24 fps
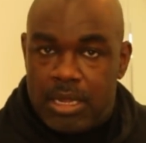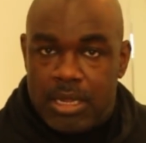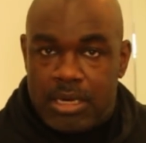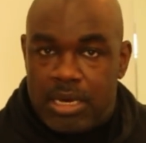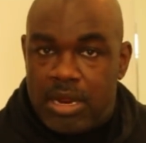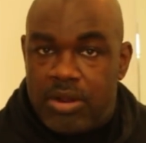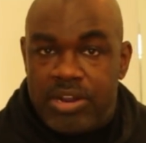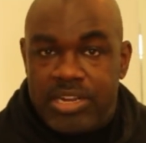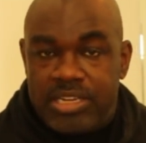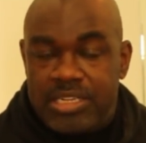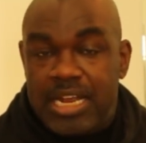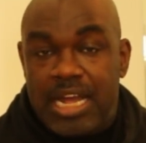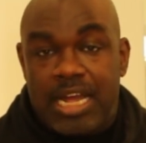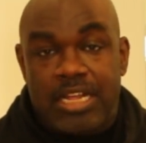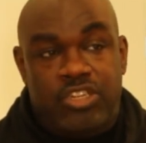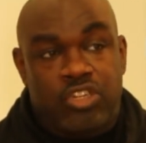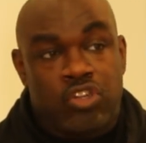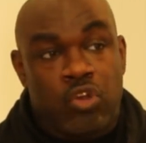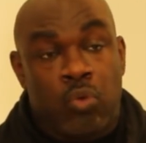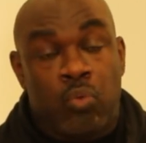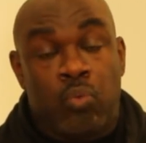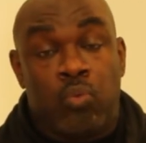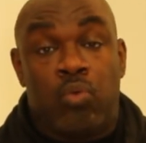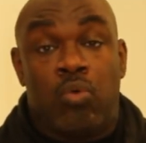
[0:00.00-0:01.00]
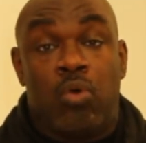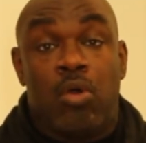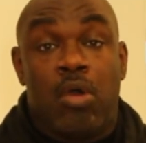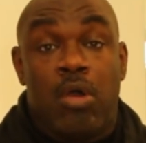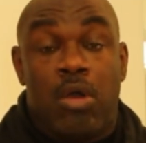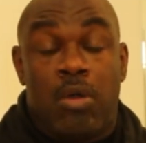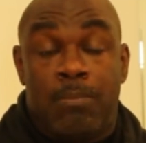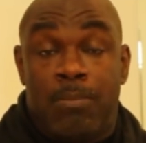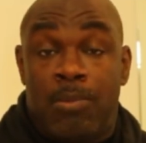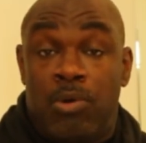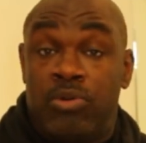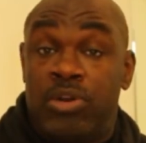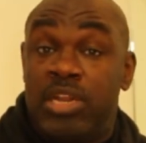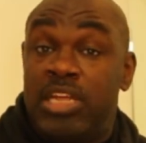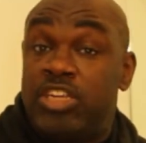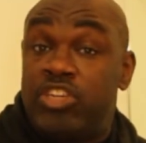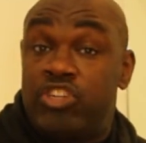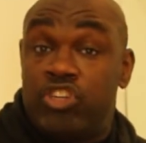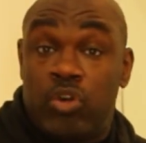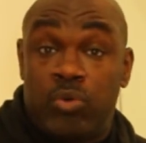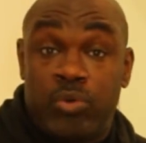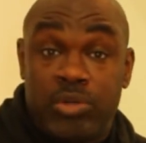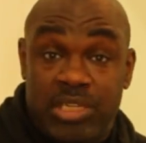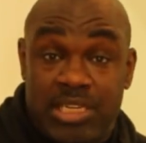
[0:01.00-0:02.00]
There is not. So Monique's
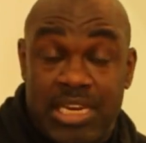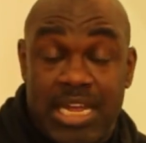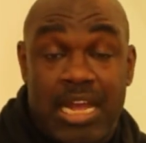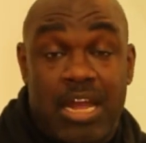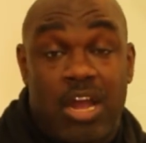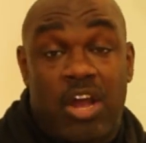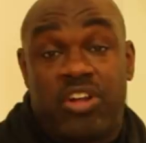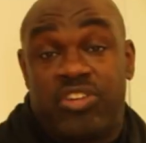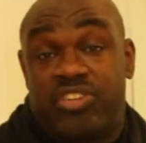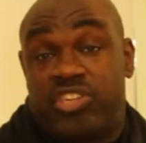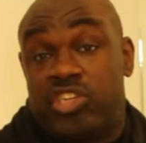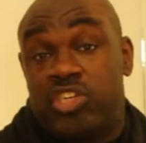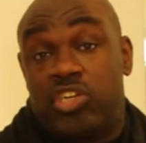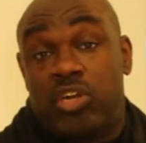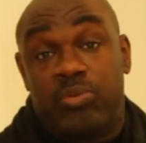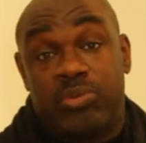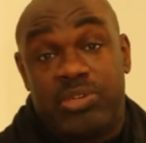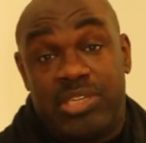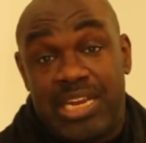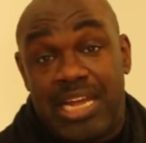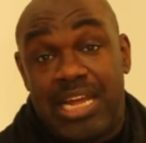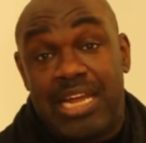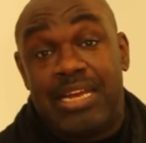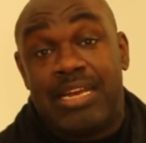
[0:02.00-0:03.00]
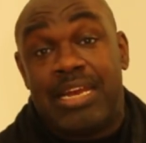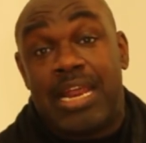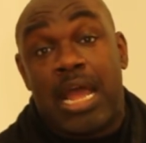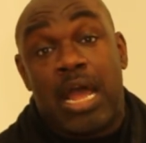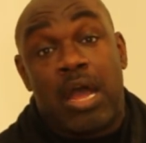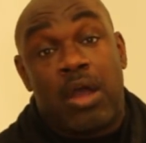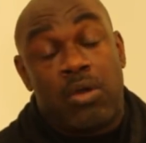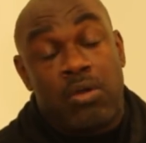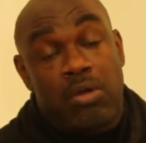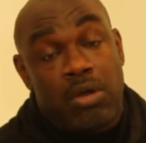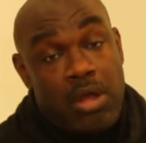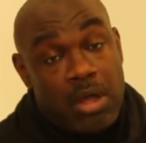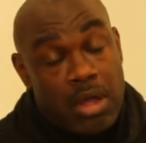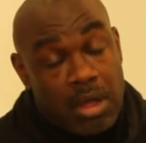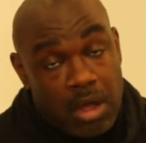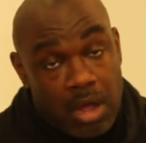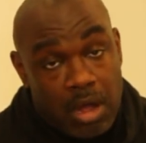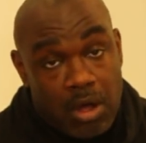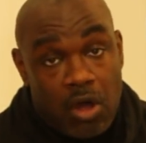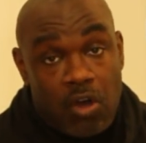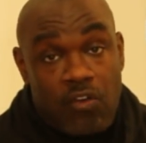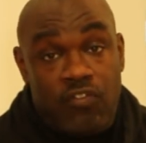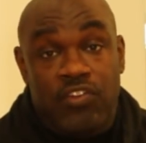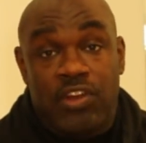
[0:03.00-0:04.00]
show was that, Arsenio was that. Now,
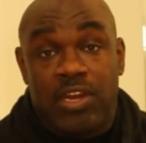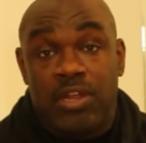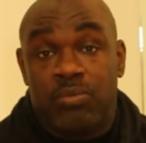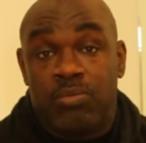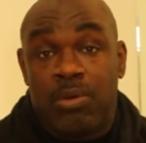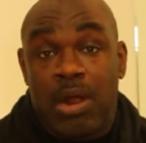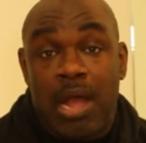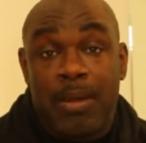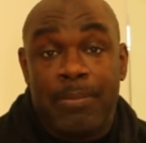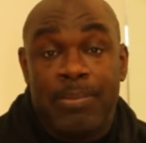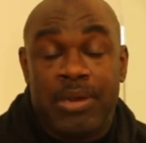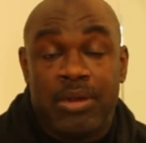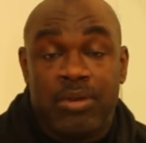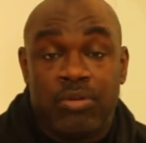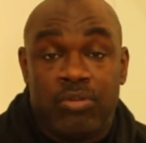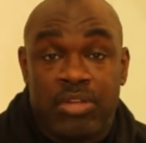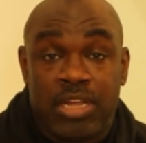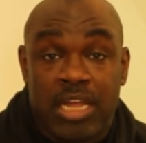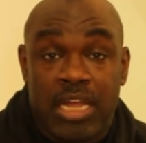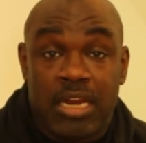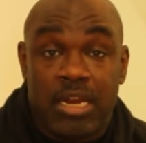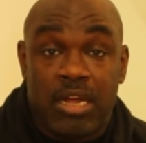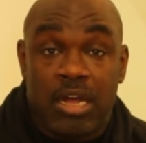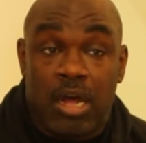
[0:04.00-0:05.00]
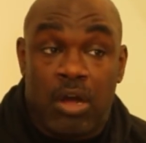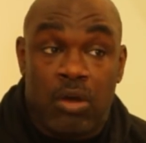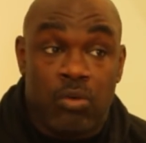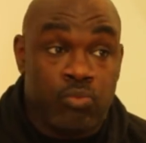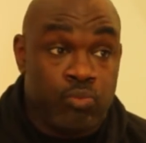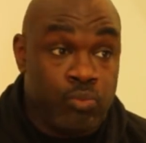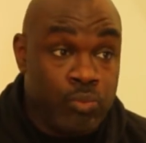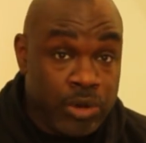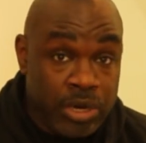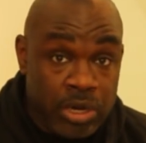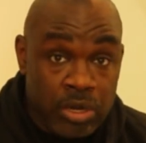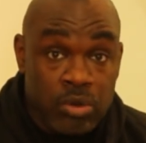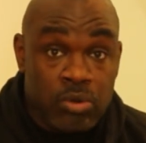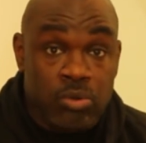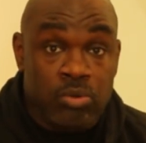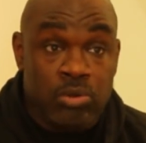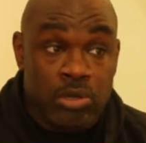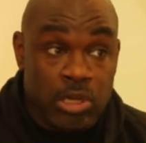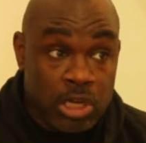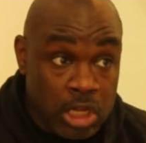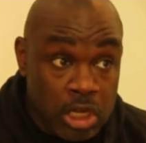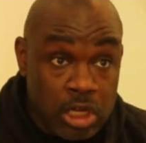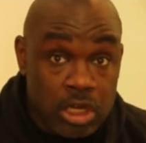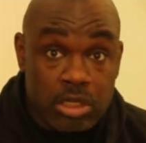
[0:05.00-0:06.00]
hopefully Robin will get a real
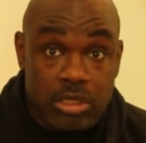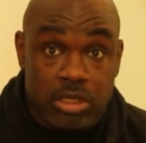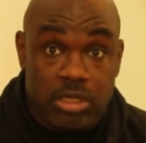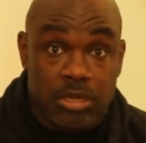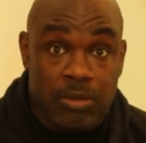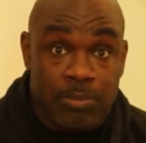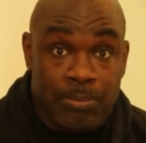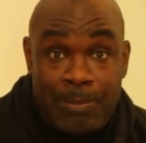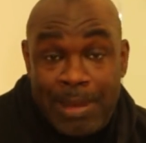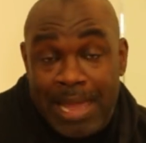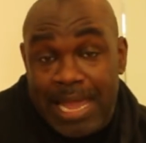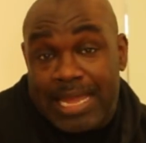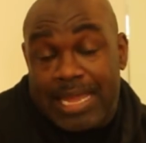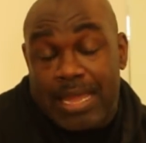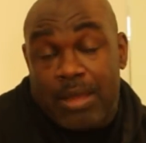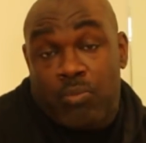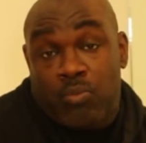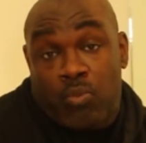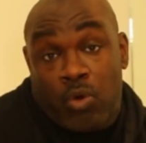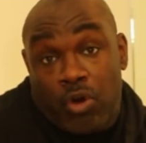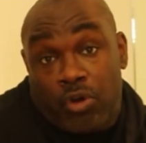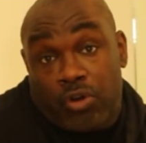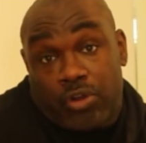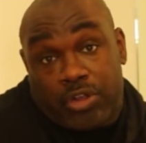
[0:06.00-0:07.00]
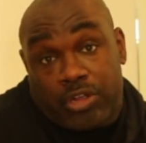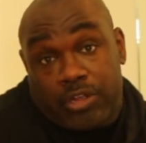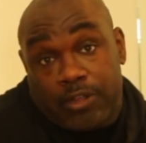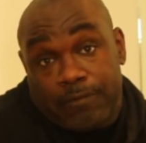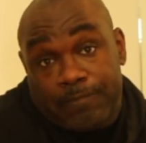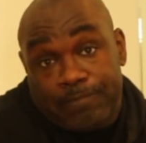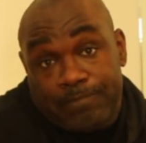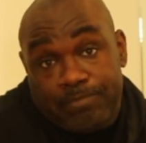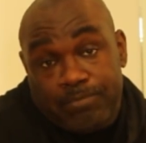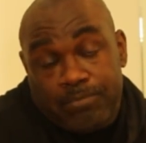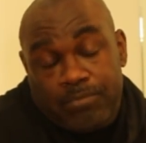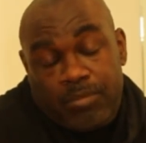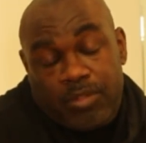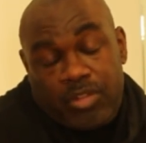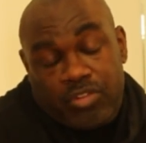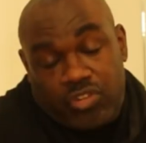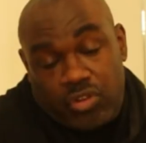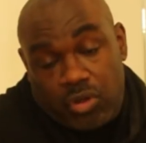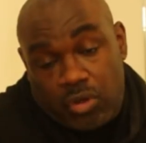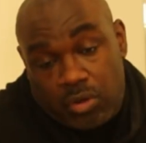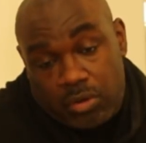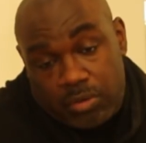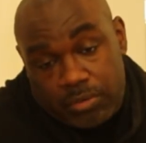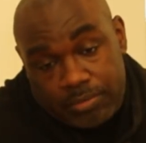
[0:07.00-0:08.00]
look to make it work.
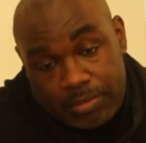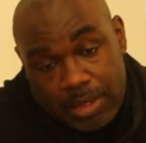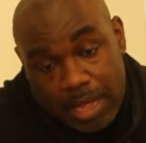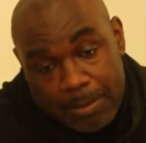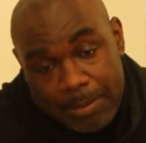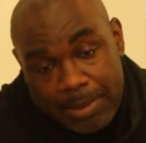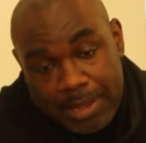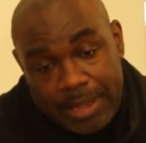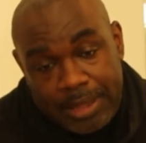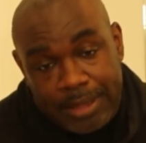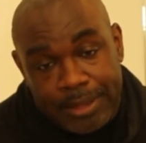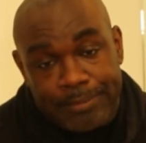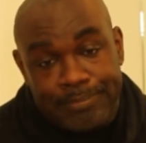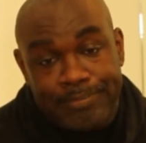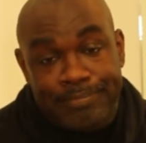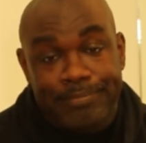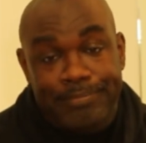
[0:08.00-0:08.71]
So, I mean,